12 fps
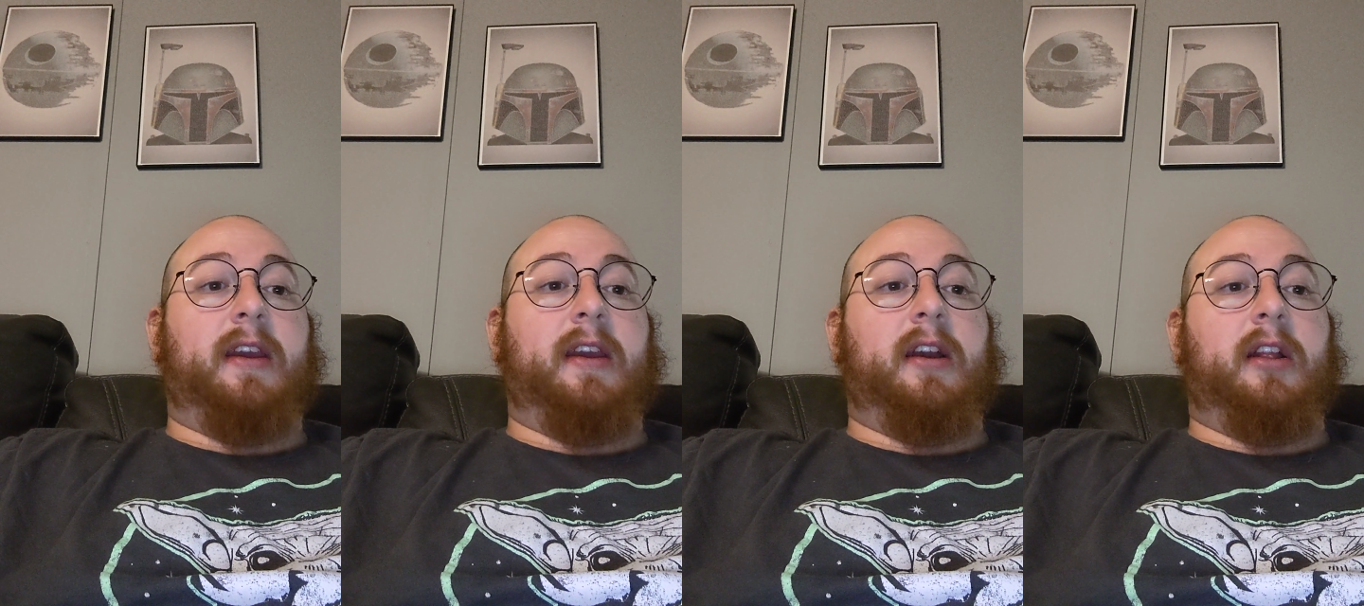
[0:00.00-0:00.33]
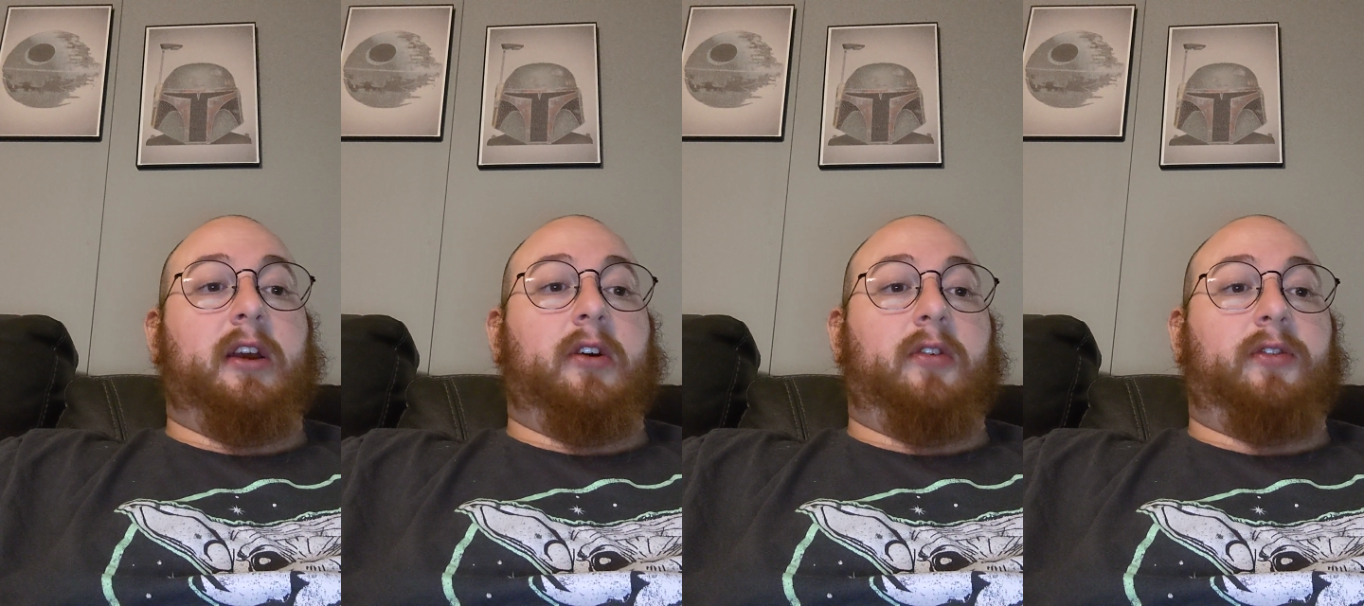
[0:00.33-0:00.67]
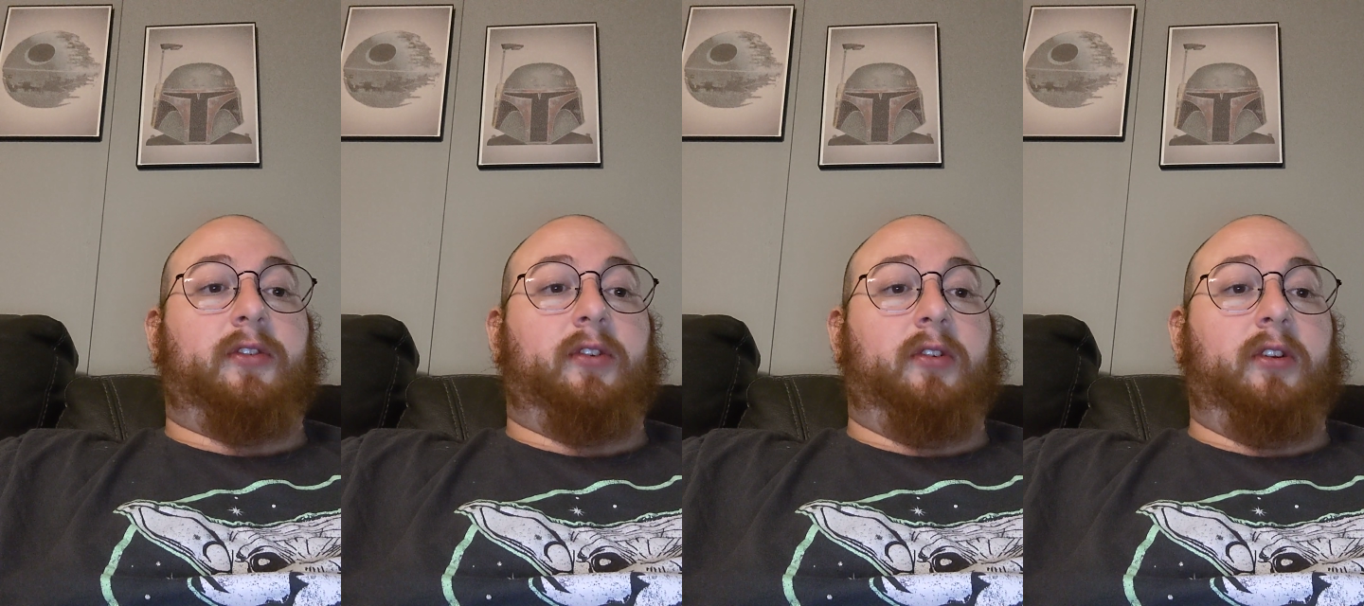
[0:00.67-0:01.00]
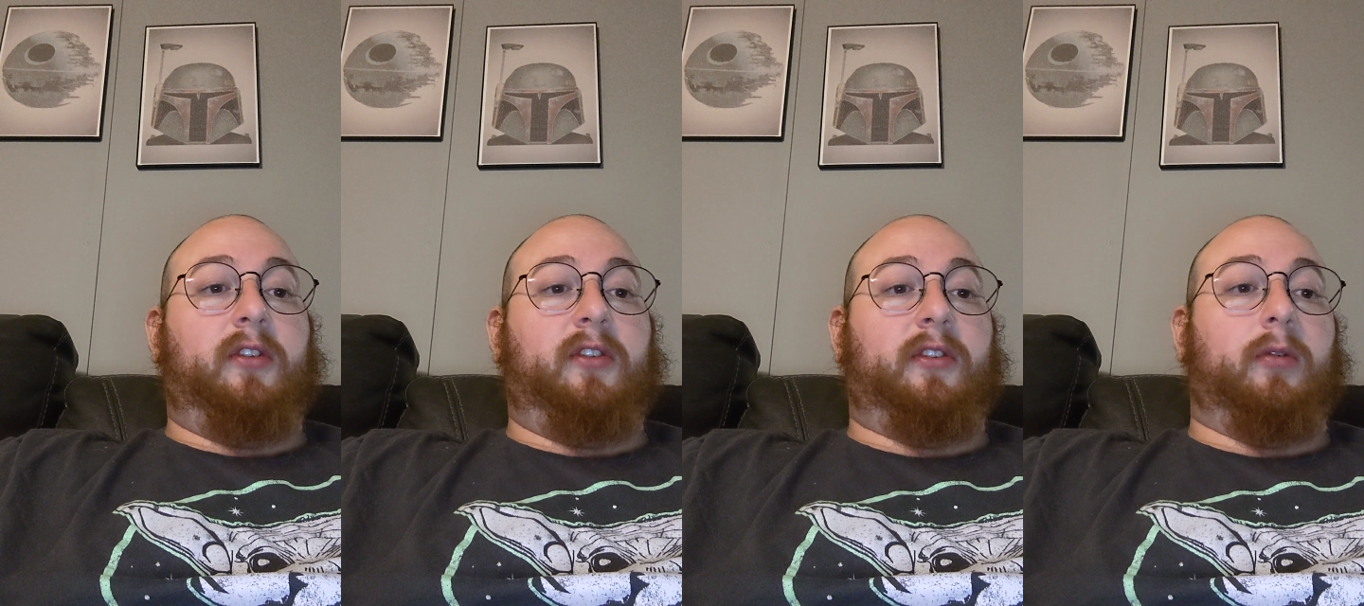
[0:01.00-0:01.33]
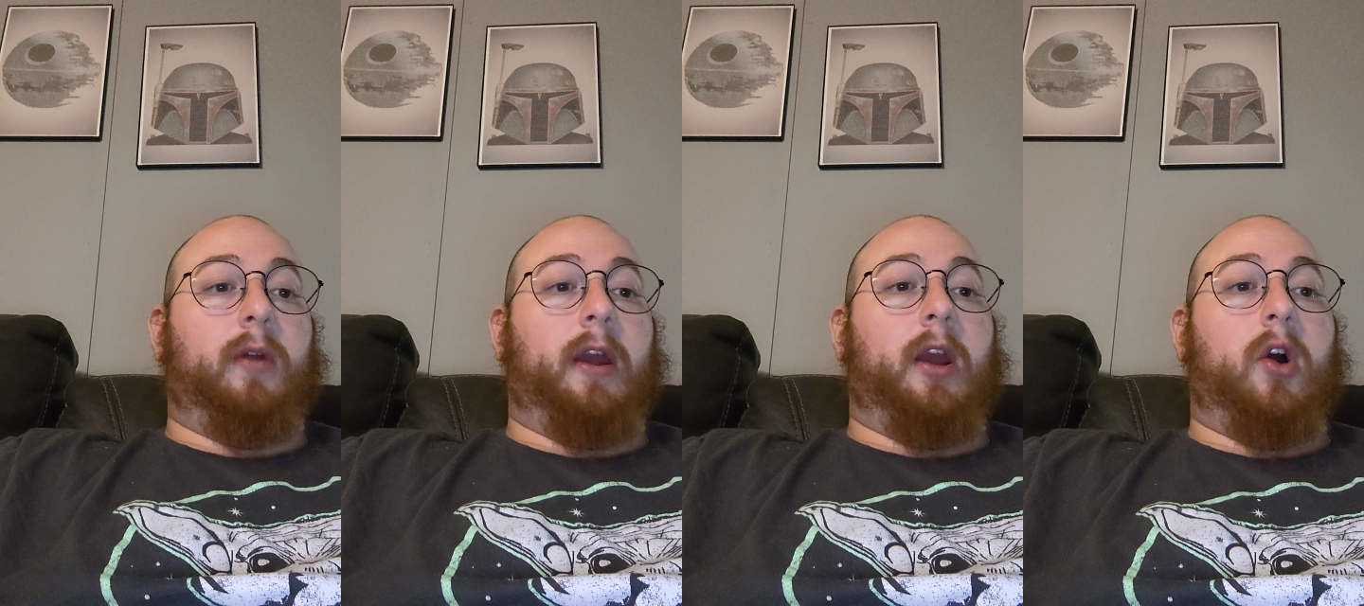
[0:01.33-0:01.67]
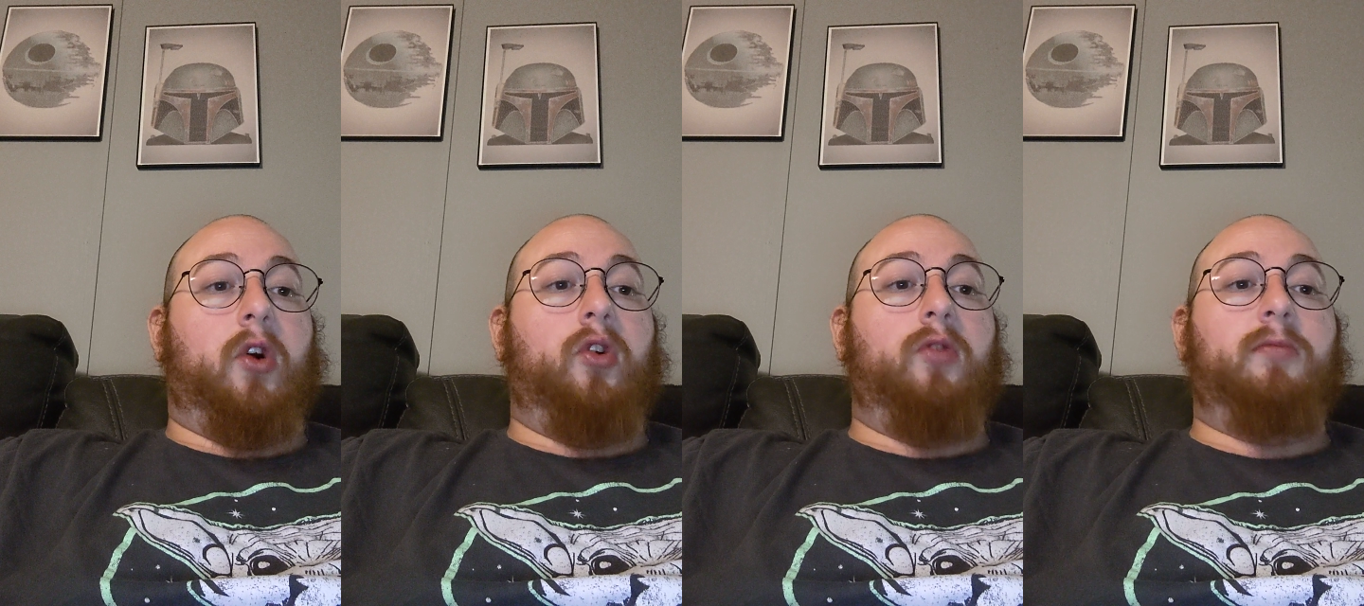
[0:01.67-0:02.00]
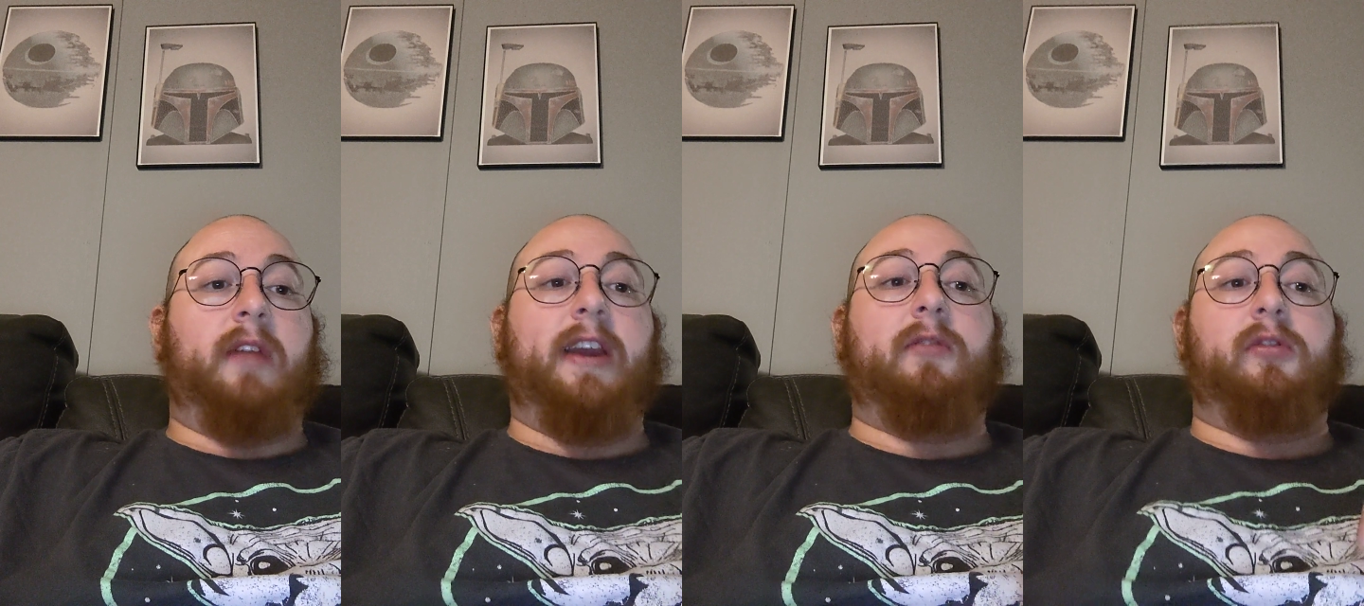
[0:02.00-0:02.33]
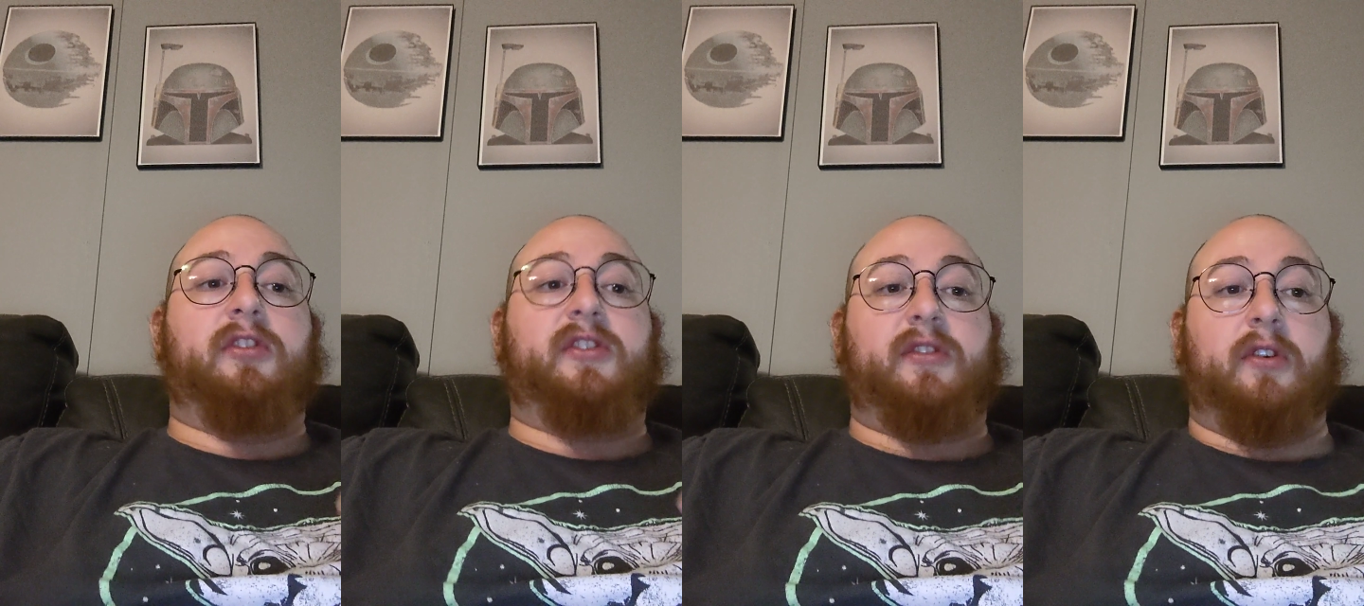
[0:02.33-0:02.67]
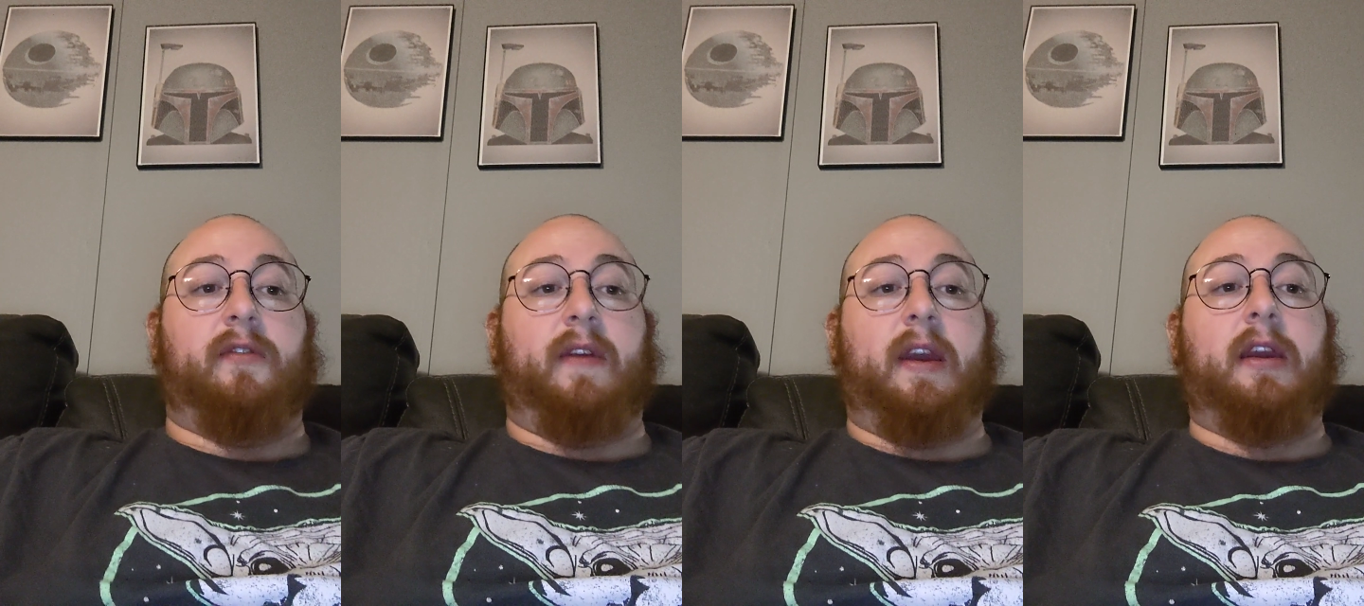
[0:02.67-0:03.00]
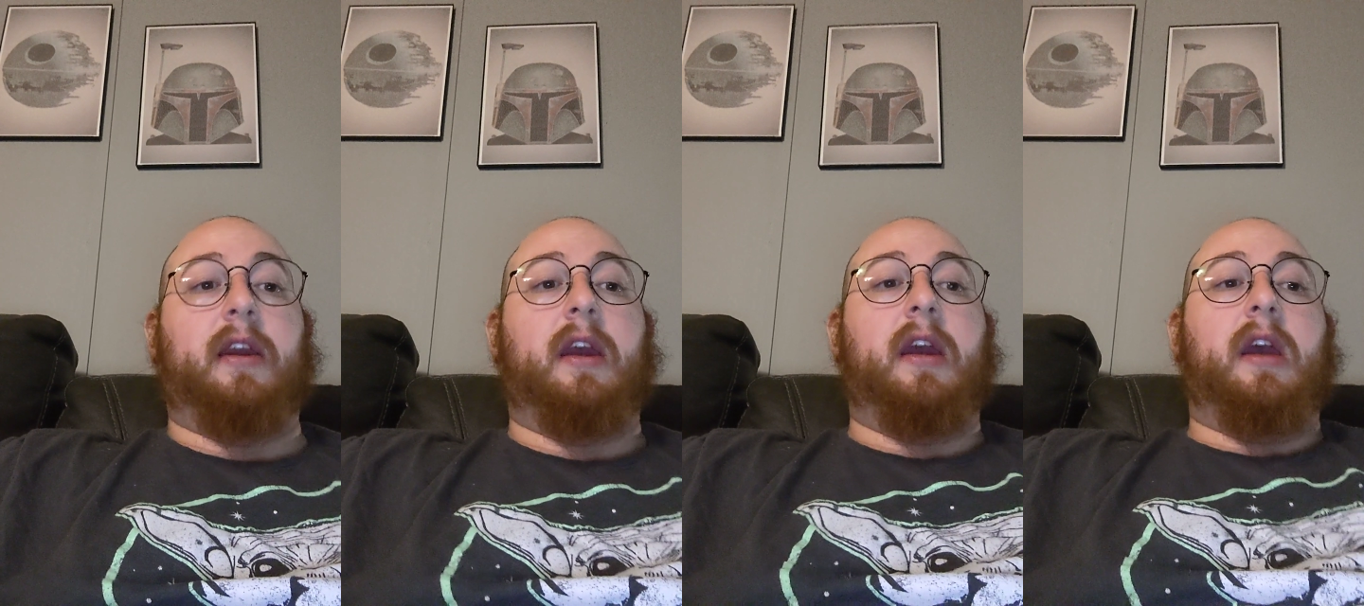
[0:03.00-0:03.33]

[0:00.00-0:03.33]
ELL students through a home language survey